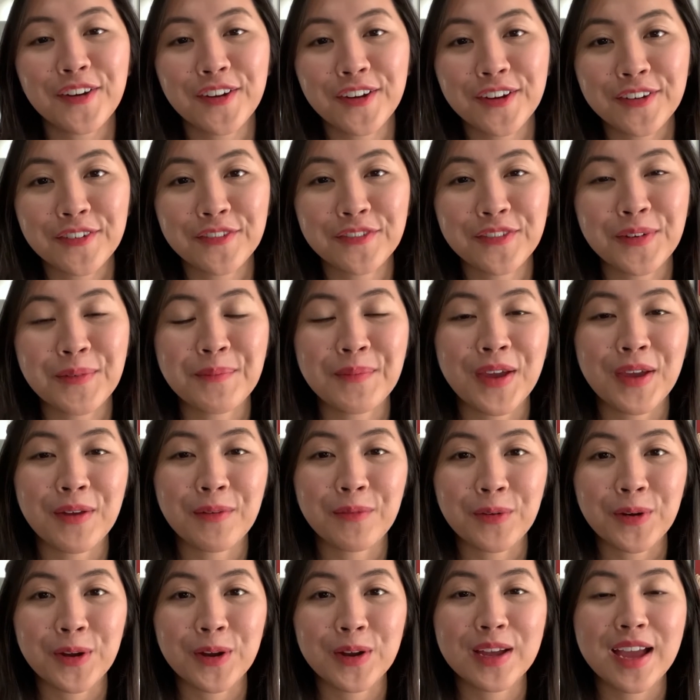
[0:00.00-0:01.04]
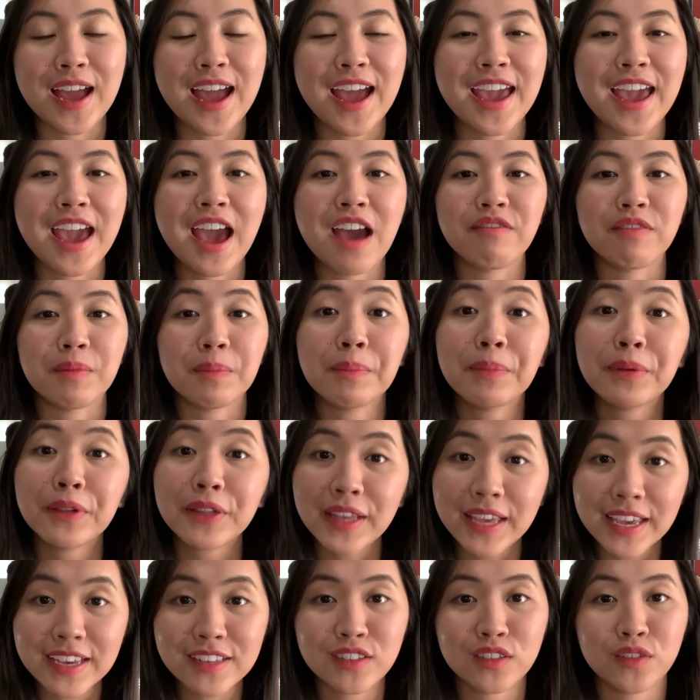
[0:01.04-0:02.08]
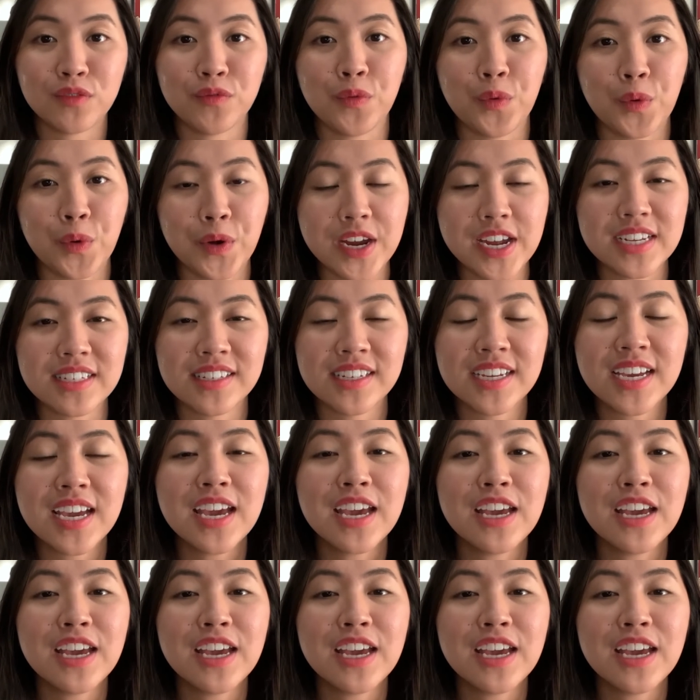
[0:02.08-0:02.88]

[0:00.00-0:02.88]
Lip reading: earn from my work, I have a place for it.